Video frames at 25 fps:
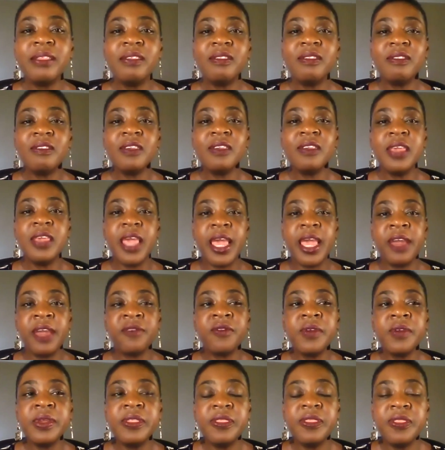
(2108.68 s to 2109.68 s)
to see
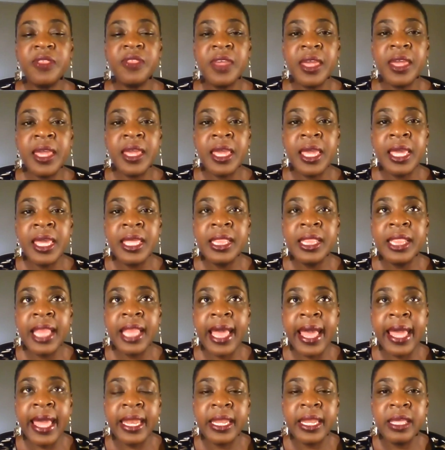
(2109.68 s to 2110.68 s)
everything
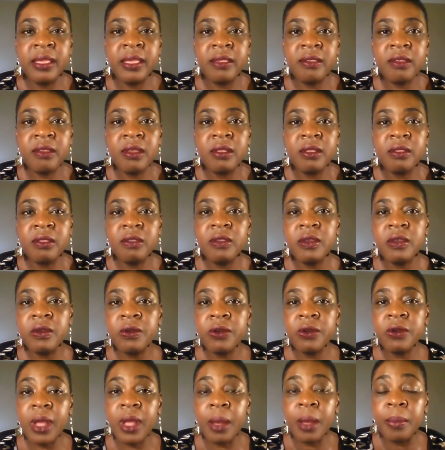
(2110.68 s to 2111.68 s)
that is
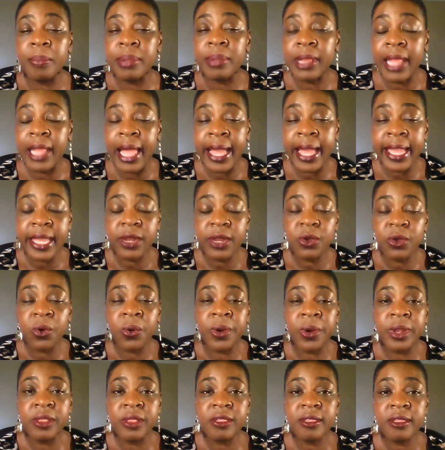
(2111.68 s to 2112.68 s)
considered a blight
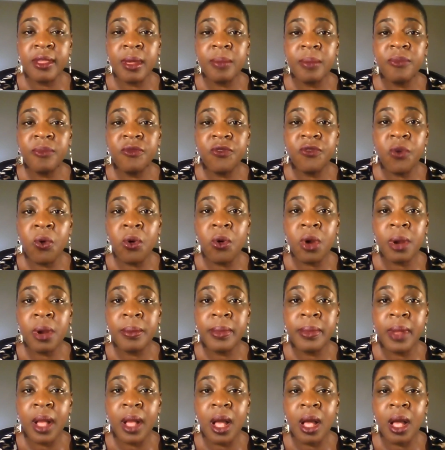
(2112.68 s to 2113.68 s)
or in some
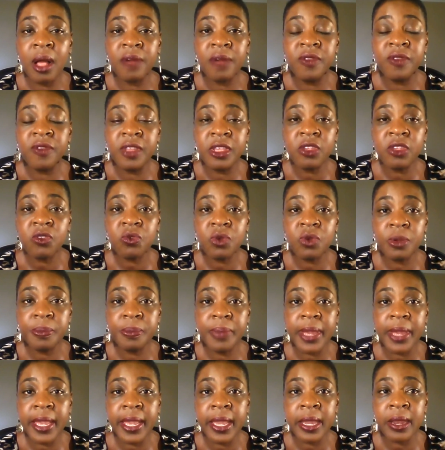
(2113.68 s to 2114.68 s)
form of
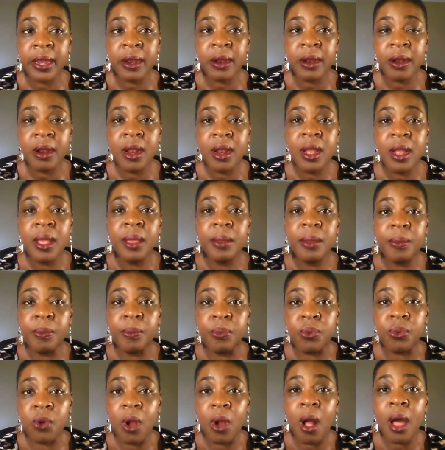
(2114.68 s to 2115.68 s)
disrepair
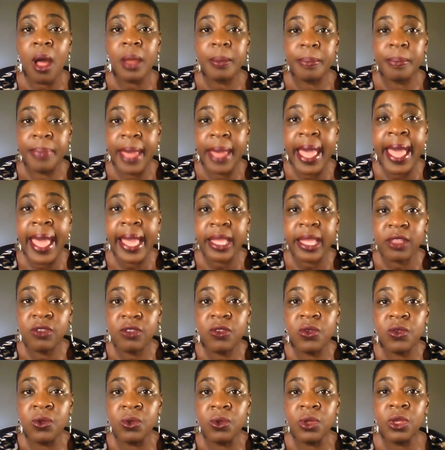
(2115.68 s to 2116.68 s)
brought back
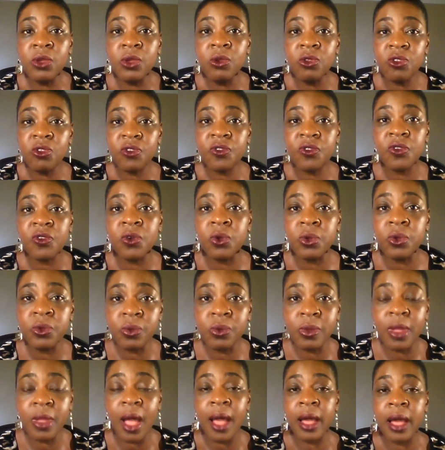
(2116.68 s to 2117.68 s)
to
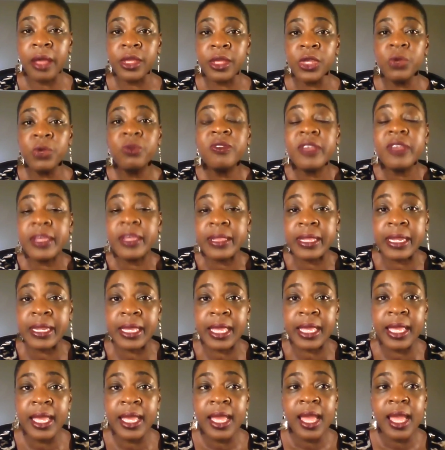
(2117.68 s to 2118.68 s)
useful
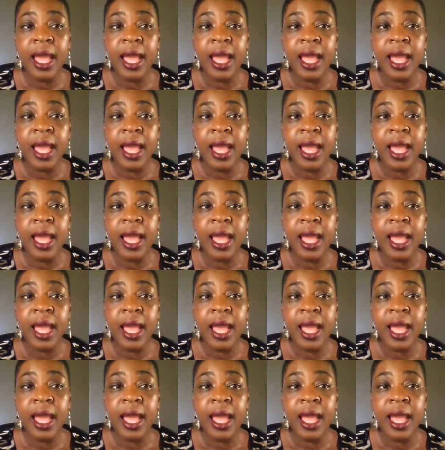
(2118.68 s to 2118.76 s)
utility.